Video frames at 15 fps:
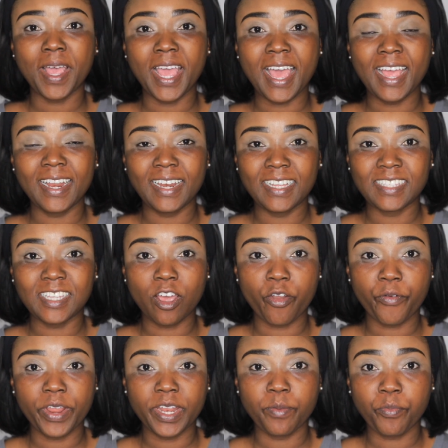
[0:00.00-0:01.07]
my eyelids
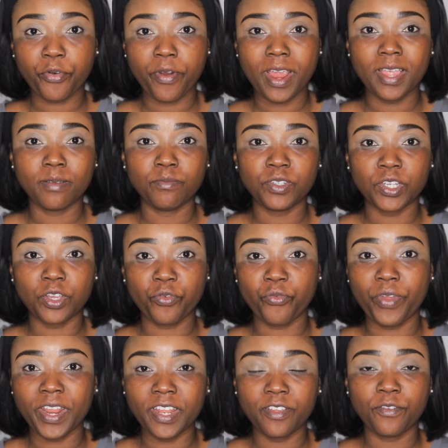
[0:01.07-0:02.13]
are already primed,
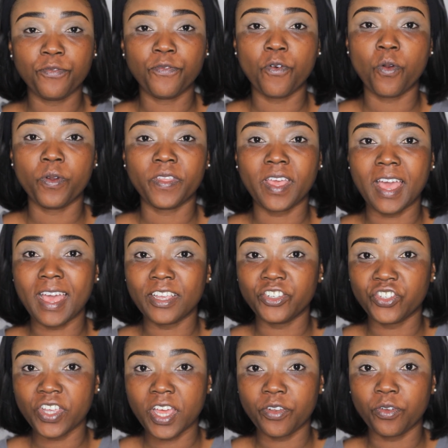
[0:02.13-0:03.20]
ready for the
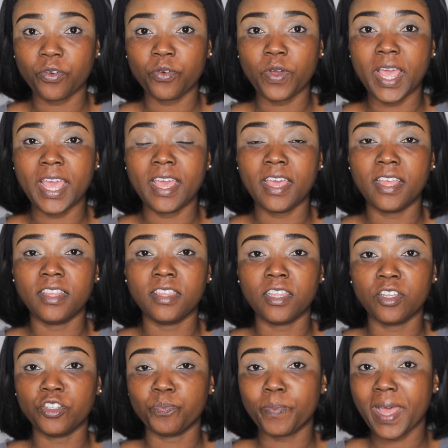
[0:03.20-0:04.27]
eyeshadow, and
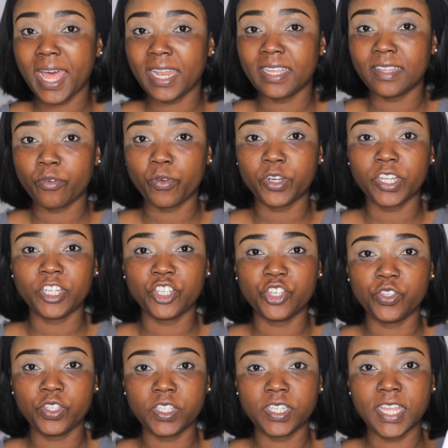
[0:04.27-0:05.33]
the palette that we're going to
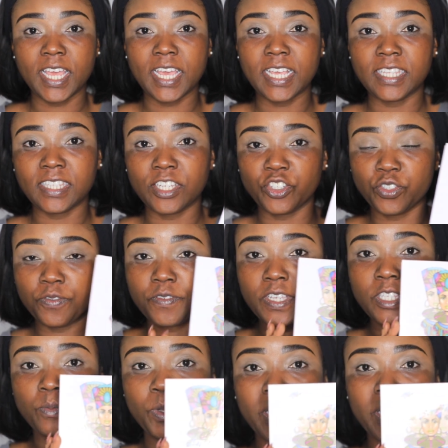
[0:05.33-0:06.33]
use today is the Juvia'a